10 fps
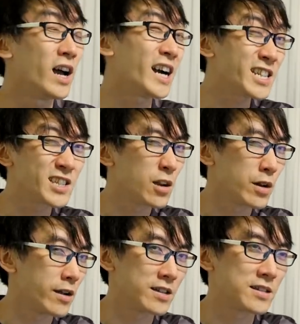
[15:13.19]
I just don't
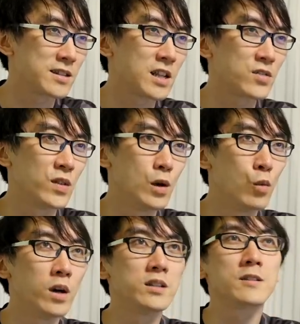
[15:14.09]
know how successful it
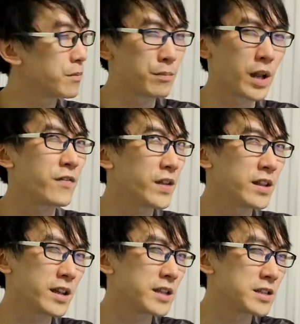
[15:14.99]
was, but I feel
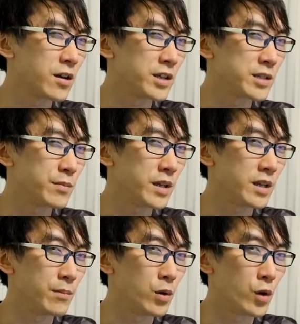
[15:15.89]
like it's going to be an
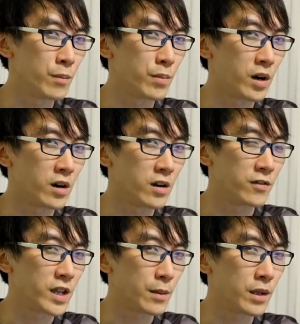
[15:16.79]
important part of
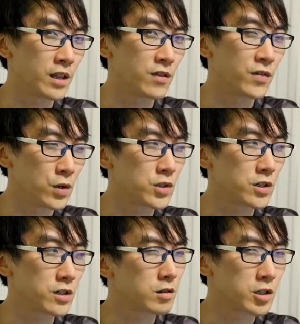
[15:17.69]
gaming in the
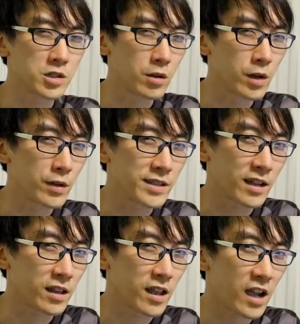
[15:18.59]
future. I just don't know
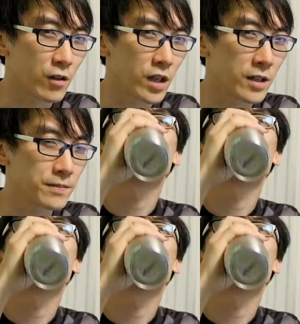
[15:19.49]
exactly how yet.